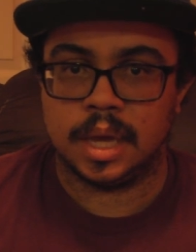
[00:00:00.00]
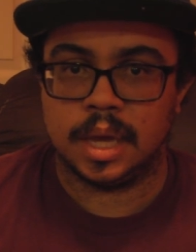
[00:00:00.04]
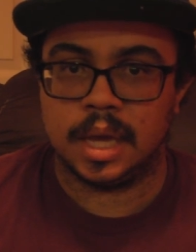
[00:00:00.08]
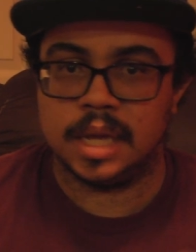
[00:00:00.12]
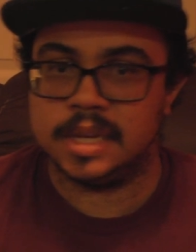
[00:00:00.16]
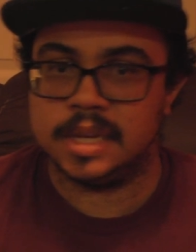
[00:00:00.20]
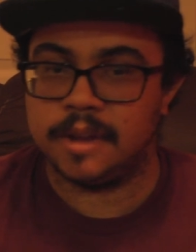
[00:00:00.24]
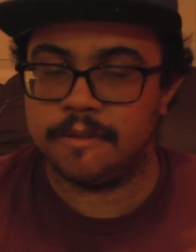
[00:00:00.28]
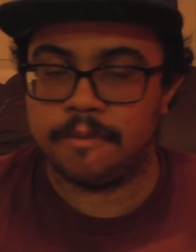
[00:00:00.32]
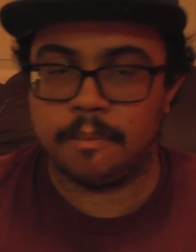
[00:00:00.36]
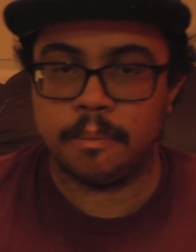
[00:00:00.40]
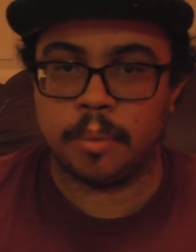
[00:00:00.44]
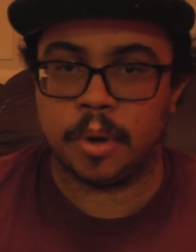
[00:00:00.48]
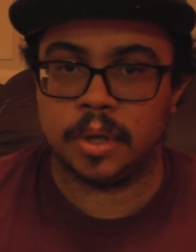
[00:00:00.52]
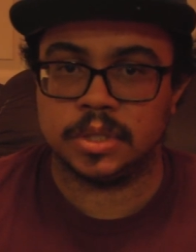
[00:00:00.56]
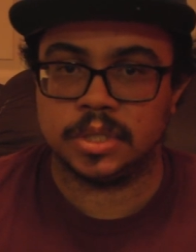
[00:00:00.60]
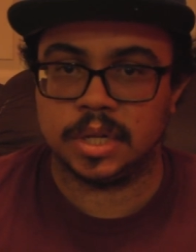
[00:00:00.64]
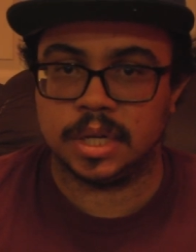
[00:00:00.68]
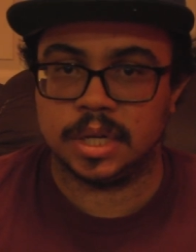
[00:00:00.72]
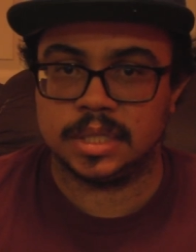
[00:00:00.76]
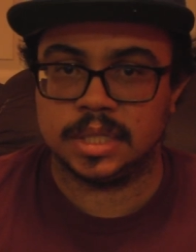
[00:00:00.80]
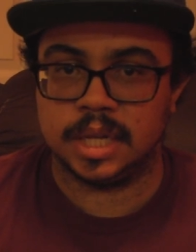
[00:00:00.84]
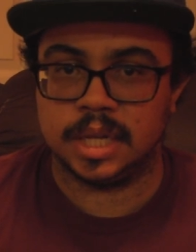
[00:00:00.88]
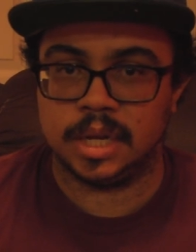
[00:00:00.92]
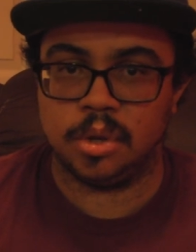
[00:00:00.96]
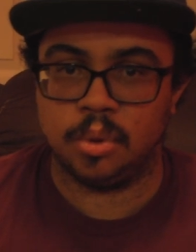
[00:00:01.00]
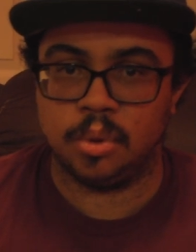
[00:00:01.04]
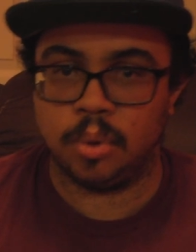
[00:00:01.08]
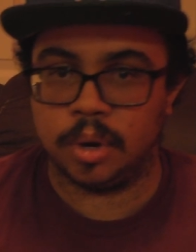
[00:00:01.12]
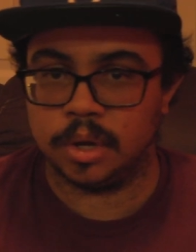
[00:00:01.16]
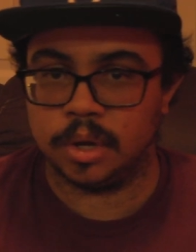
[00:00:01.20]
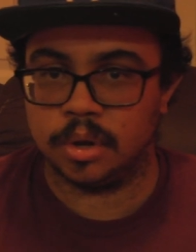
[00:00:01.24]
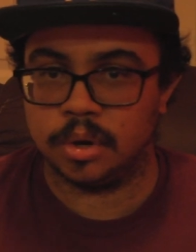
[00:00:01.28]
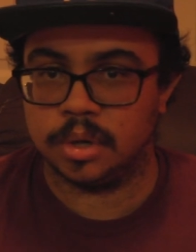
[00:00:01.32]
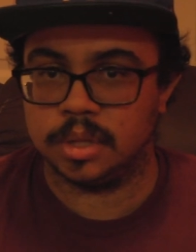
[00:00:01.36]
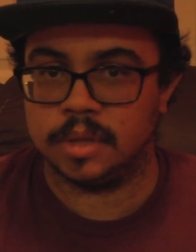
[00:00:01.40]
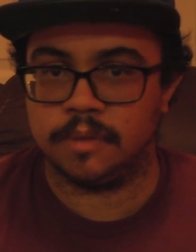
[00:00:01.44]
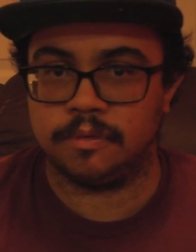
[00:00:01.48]
in different parts of the city who
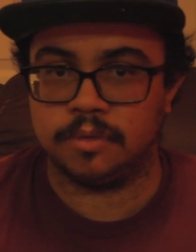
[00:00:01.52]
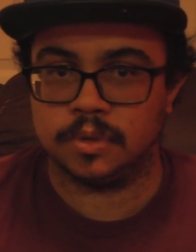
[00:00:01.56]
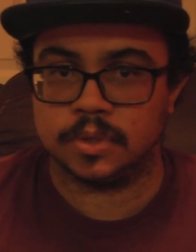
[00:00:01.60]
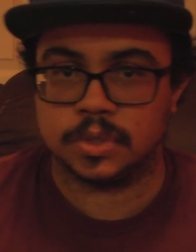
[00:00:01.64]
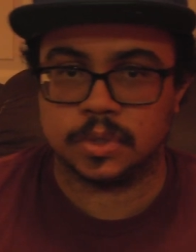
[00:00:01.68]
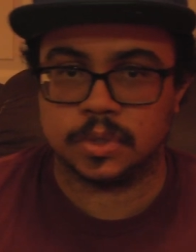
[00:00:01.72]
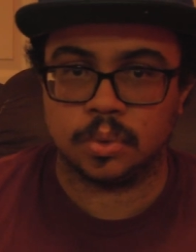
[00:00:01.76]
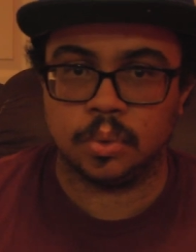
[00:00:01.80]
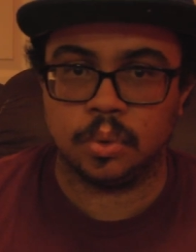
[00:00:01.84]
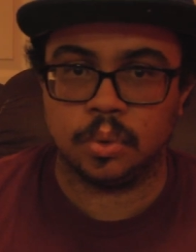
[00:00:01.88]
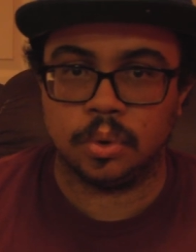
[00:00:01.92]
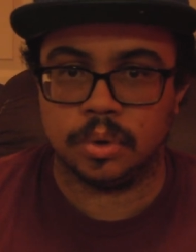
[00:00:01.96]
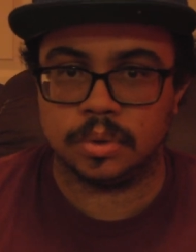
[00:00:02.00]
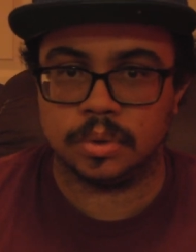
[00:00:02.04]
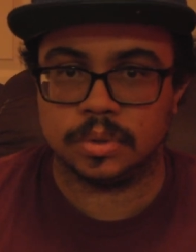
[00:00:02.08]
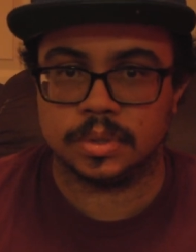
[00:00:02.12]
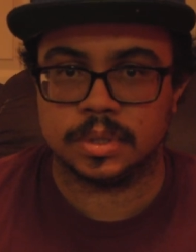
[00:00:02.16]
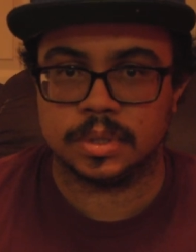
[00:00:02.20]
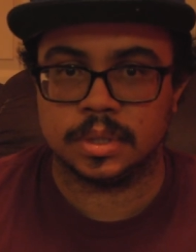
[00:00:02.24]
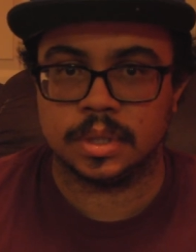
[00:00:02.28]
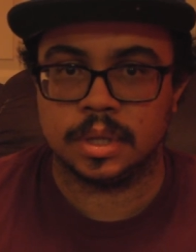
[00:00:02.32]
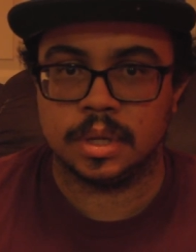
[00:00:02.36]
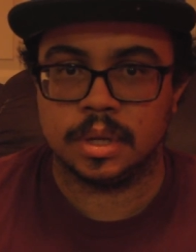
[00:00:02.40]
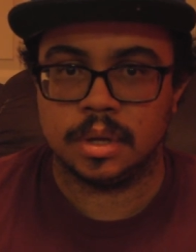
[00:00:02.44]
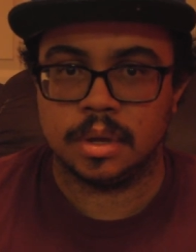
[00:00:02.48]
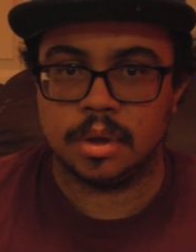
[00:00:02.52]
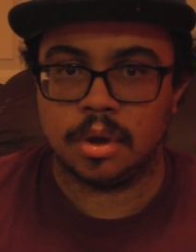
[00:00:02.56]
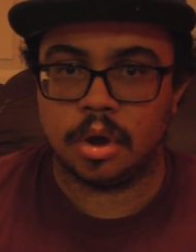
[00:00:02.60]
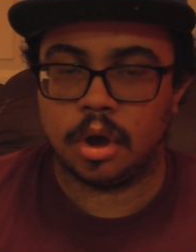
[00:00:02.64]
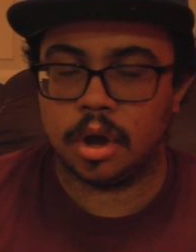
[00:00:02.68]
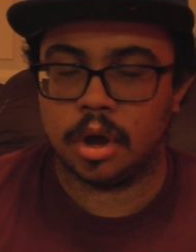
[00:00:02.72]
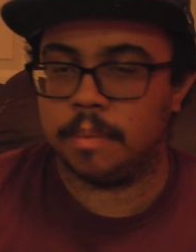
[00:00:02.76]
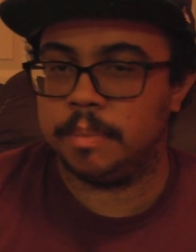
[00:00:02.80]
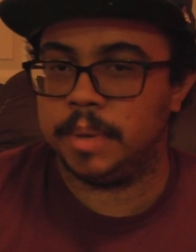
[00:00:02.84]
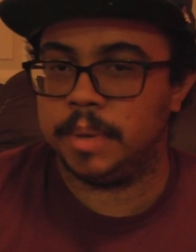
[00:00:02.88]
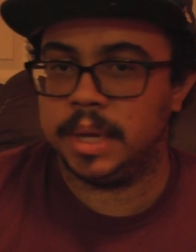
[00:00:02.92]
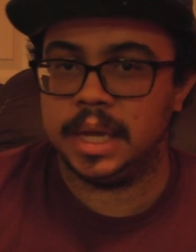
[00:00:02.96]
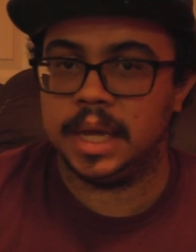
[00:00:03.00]
want to go to different schools
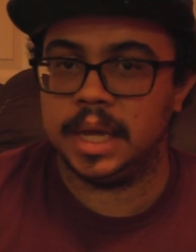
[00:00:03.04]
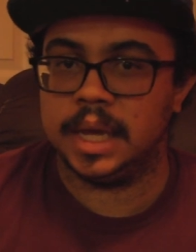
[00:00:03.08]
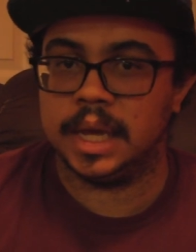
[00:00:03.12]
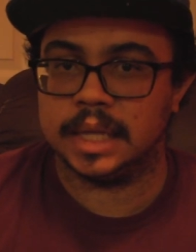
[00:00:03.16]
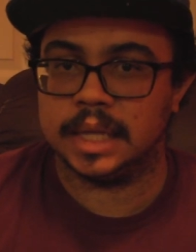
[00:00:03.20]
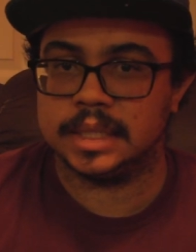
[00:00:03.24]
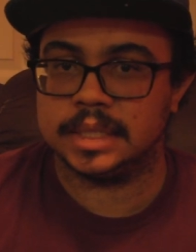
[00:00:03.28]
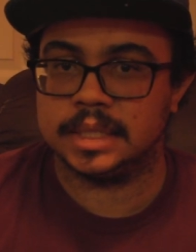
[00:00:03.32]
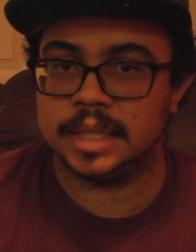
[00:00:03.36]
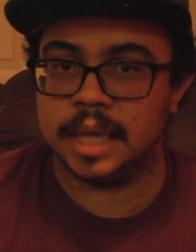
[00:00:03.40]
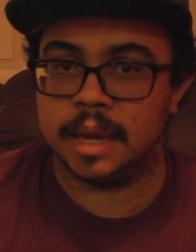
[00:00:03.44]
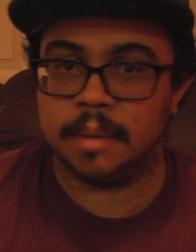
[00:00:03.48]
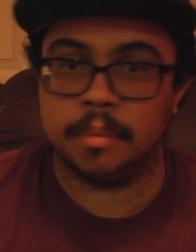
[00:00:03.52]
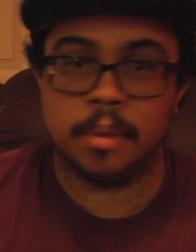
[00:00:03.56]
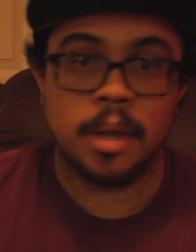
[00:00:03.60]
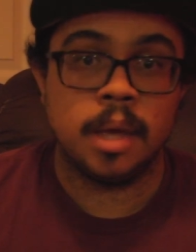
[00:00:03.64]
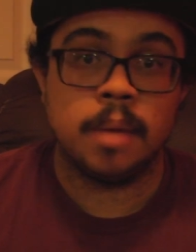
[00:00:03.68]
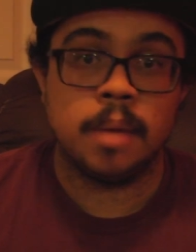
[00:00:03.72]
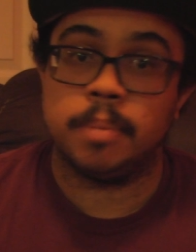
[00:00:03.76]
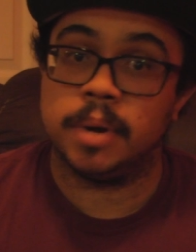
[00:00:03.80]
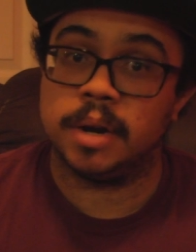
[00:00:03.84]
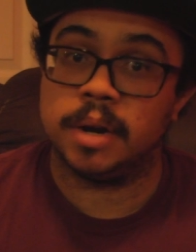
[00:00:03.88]
are competing against them.